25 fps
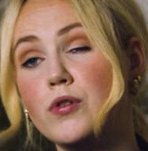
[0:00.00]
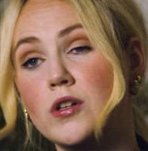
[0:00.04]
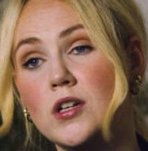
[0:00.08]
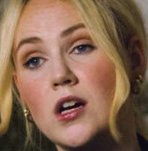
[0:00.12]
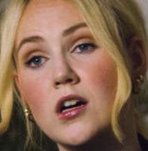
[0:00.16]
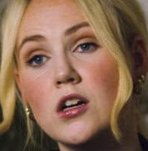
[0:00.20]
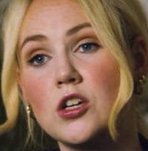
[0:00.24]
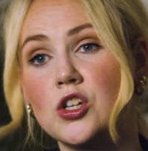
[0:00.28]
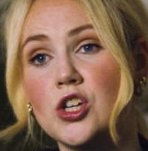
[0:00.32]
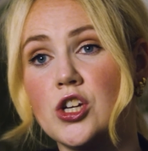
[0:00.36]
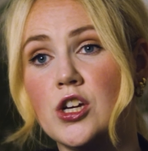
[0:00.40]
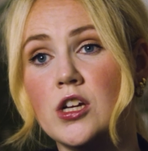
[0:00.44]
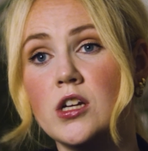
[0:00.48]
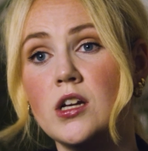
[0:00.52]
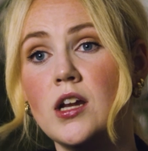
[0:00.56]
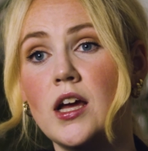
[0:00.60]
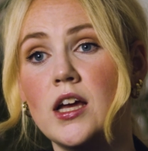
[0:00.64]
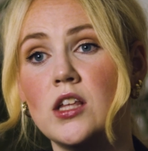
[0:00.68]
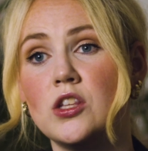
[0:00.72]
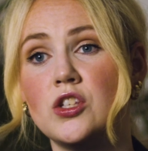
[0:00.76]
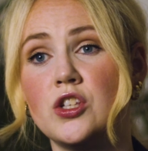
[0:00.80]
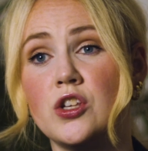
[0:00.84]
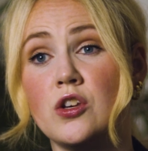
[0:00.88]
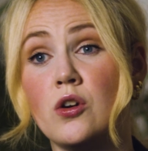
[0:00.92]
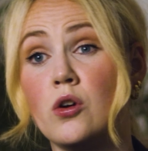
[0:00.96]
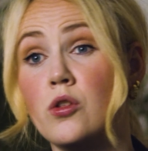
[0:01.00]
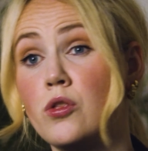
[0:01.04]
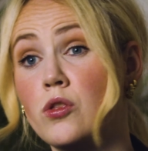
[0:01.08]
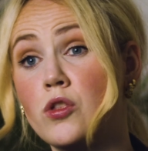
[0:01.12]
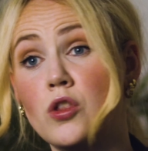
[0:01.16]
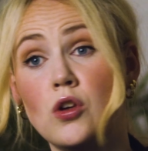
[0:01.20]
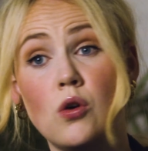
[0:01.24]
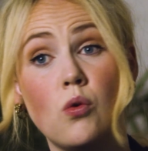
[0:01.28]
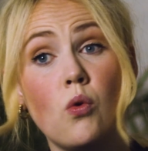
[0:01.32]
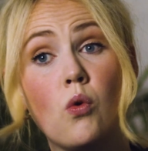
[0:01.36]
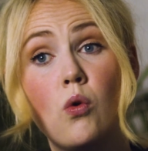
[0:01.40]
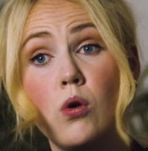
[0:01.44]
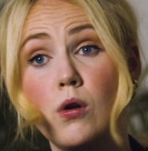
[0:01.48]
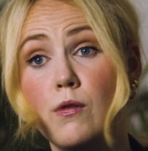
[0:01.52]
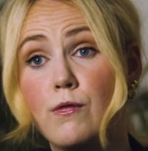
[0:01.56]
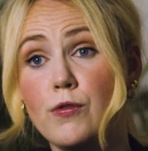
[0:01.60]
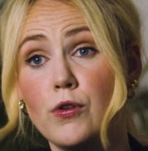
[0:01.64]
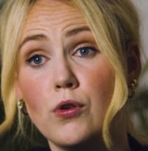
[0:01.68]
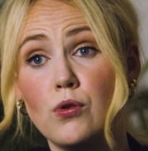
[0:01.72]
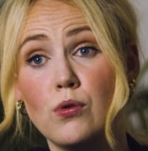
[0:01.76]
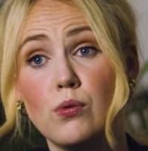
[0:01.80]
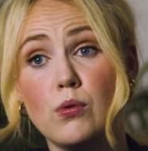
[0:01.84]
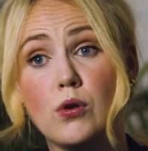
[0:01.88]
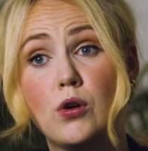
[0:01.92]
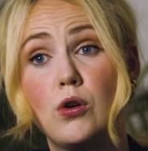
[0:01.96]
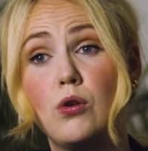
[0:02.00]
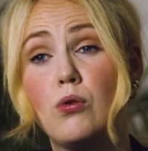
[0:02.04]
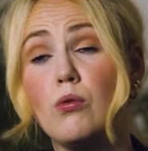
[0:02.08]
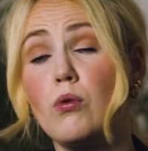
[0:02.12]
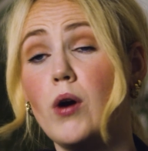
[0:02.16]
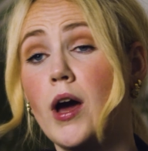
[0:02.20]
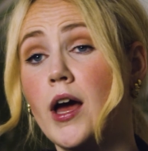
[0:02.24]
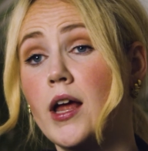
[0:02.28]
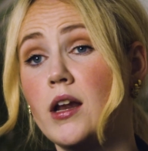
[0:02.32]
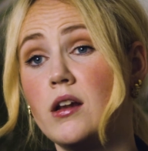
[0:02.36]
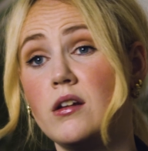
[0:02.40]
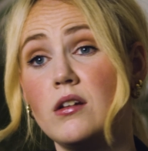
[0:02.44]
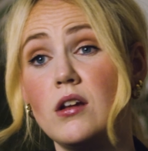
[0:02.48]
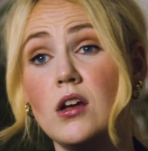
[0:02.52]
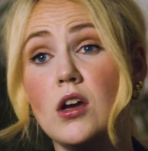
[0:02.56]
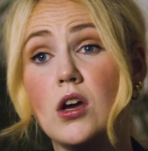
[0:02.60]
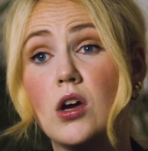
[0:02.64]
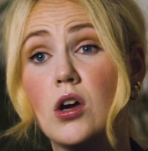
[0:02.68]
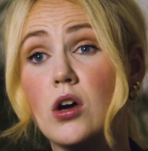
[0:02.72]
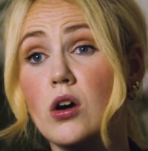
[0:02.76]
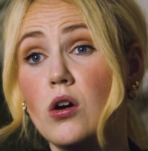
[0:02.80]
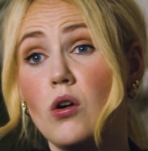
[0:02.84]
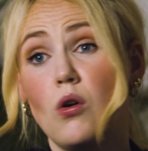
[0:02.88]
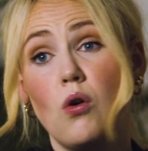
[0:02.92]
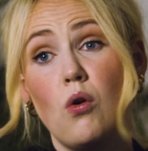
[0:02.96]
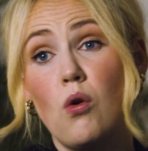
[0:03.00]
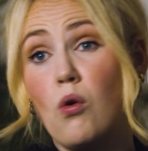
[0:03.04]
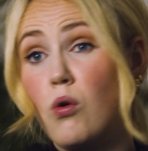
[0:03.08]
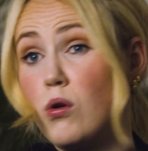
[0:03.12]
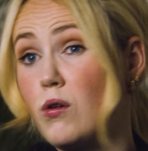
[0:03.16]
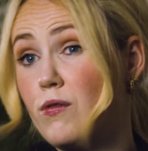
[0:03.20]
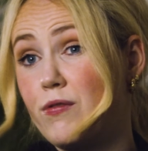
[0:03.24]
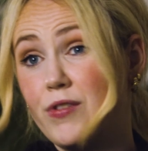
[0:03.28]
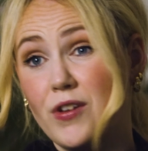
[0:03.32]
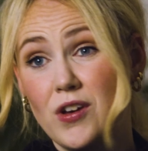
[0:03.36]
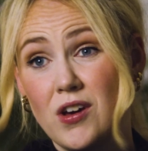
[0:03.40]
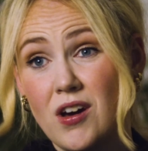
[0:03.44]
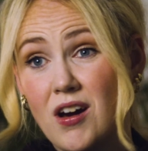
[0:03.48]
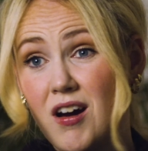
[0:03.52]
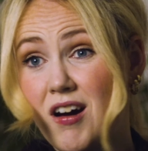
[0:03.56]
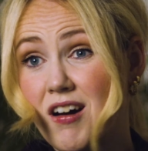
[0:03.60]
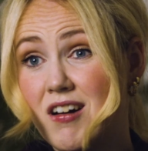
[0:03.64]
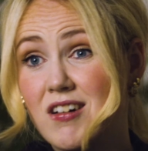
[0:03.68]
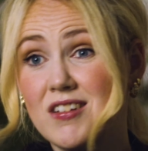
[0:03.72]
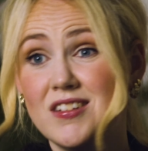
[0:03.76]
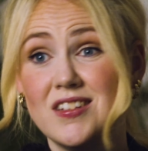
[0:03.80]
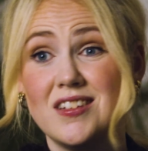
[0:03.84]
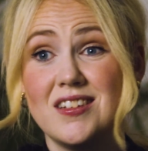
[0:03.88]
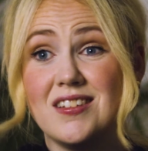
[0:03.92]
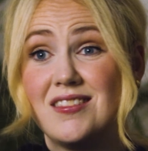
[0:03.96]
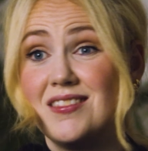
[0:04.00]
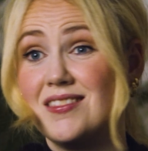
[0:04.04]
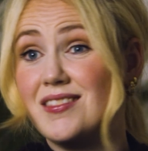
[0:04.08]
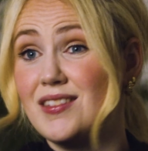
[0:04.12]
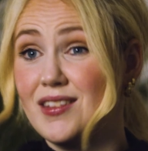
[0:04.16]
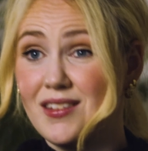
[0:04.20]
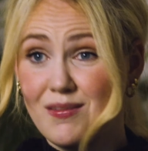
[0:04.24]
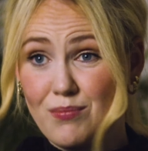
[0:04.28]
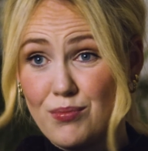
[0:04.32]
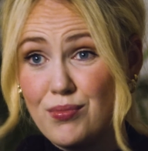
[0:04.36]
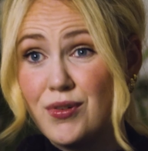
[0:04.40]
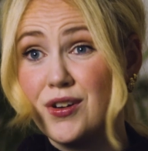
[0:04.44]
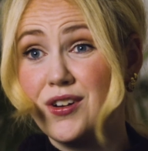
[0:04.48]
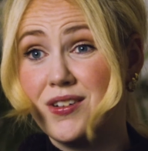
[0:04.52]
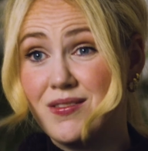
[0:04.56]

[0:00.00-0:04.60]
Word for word: production and to all of the crew and all of the cast and the